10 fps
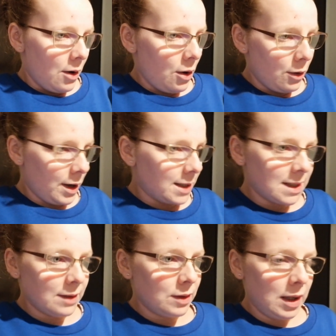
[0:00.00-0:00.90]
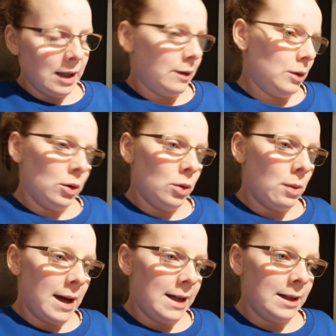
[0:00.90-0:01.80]
Oreo's up in the
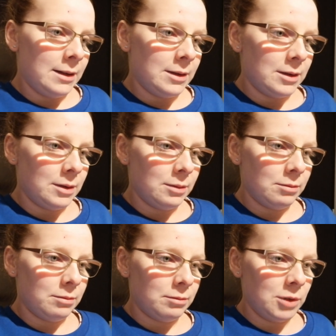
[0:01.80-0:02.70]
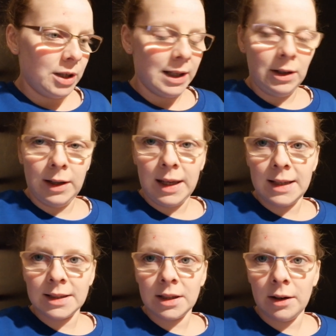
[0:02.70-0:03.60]
hallway, looking like
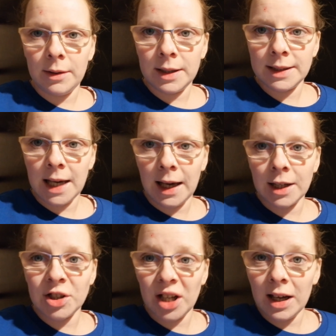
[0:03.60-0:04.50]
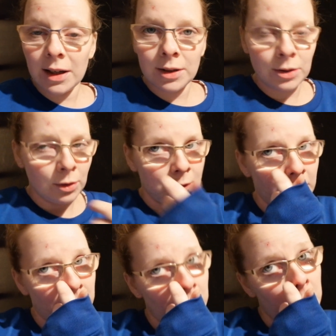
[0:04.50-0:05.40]
he's going to go and attack Jack. Not
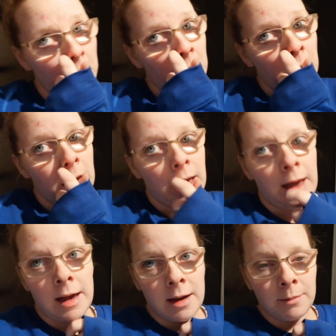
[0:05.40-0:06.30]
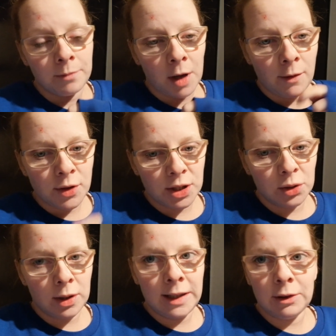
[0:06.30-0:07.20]
fun. Um, I've just
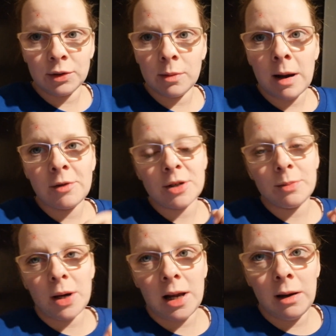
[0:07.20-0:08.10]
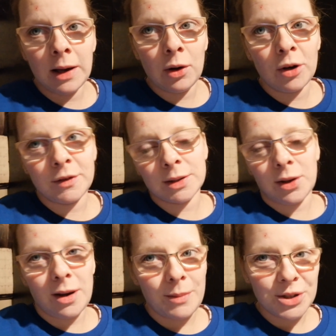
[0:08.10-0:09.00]
sorted Lil's room out, just put her light on, I've just
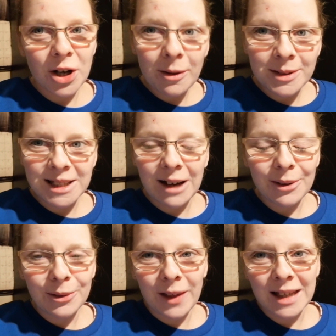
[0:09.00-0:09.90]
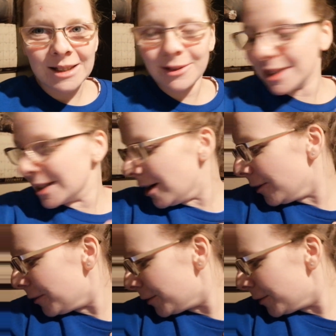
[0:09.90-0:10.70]
got her pyjamas out and all that sort of stuff.